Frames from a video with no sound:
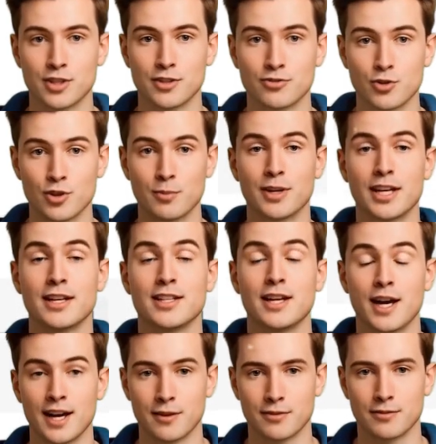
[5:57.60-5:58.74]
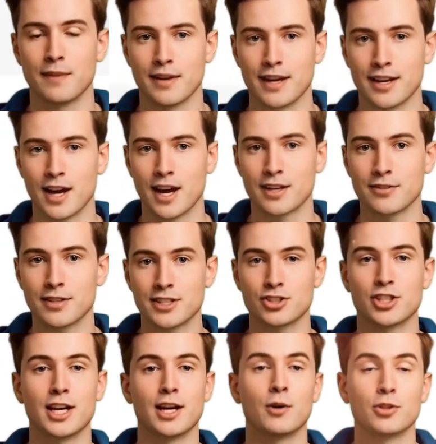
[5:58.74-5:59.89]
it for a peak time. A lot of these
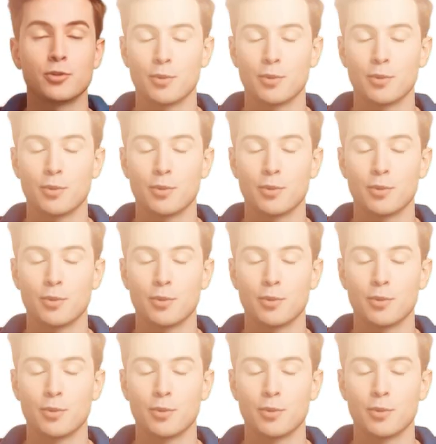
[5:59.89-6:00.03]
channels